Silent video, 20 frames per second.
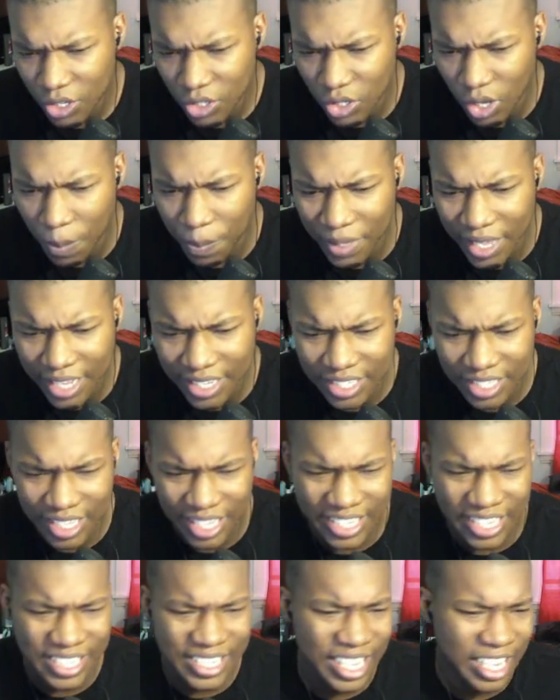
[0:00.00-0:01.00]
So I'm
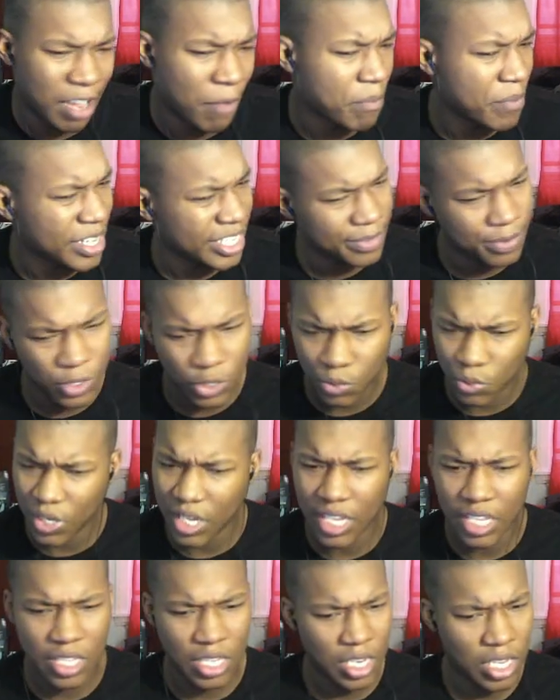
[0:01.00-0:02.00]
guessing like it's like a mix
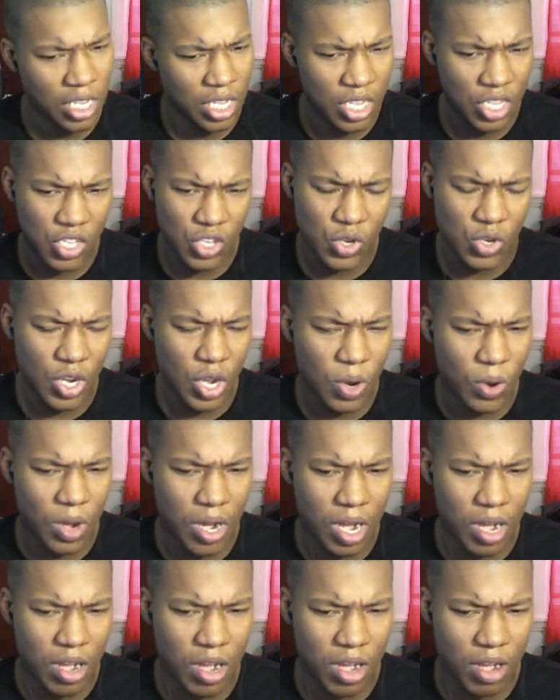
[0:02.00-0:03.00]
between, you
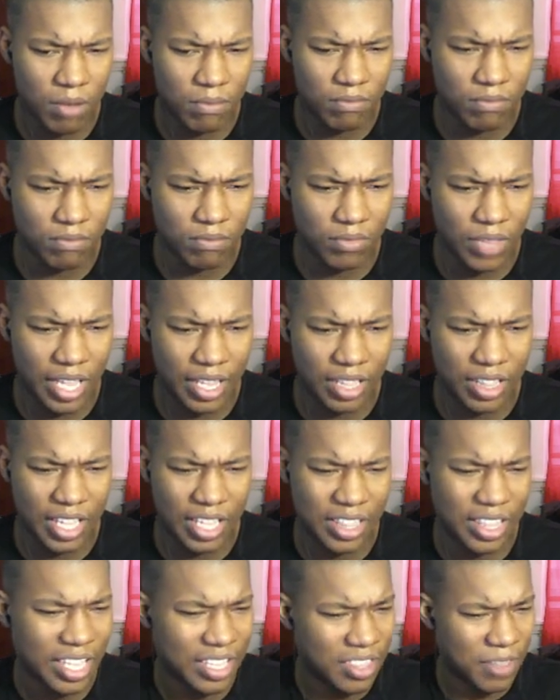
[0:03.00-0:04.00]
know, like
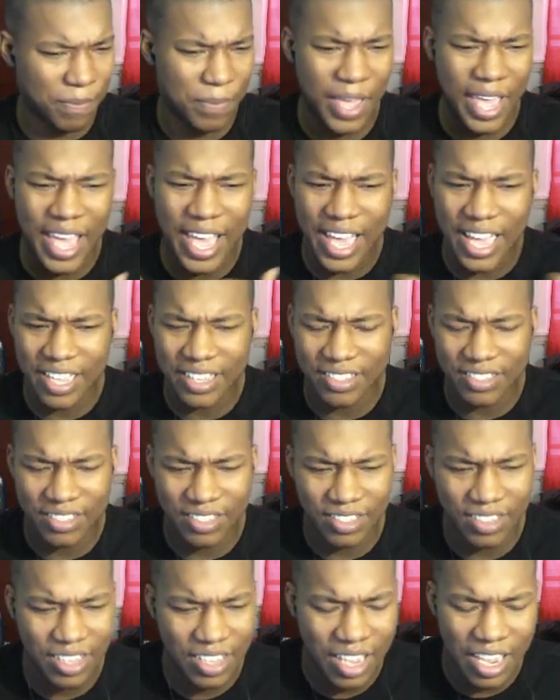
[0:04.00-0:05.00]
the
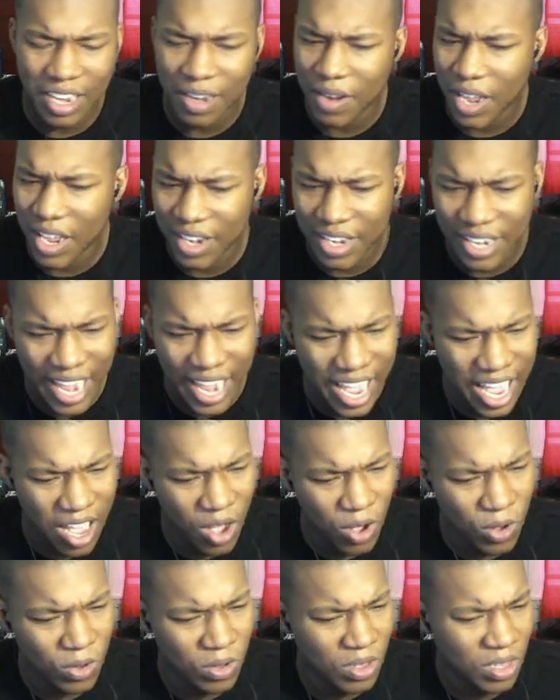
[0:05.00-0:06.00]
past and
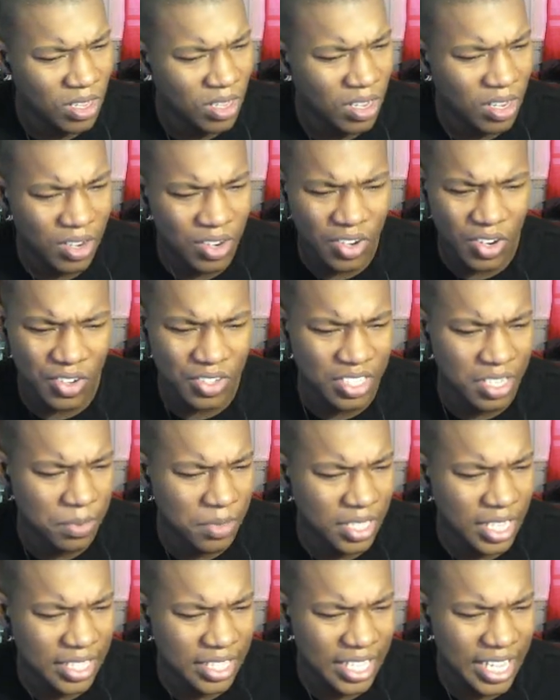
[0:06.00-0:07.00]
now or
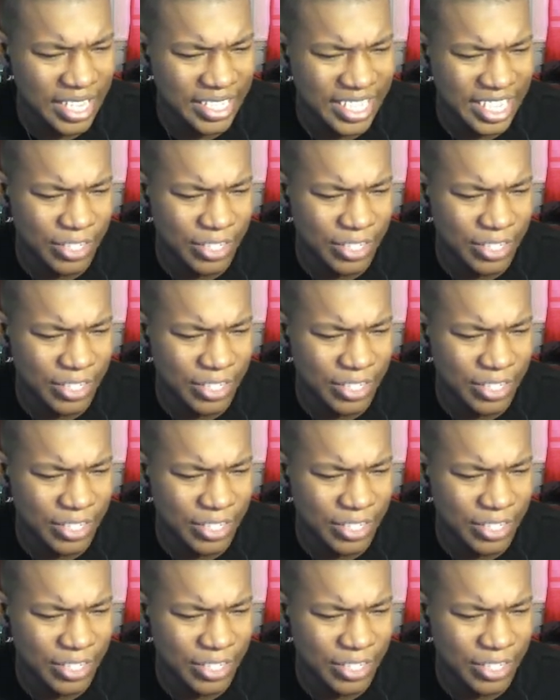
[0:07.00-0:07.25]
something like that.